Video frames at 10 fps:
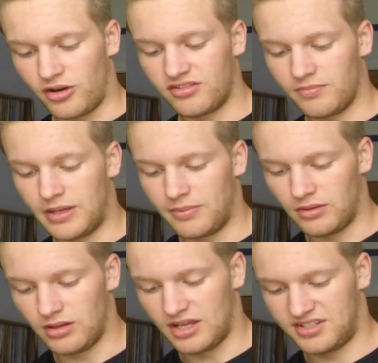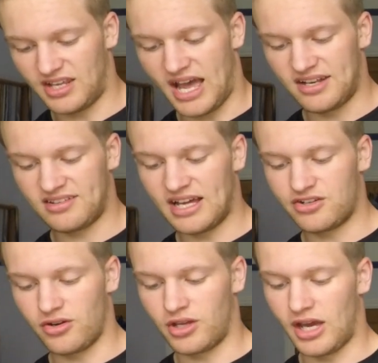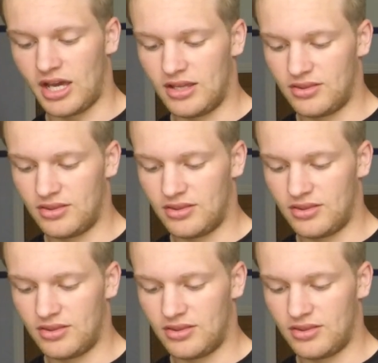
Some people are sad. Glad you're okay.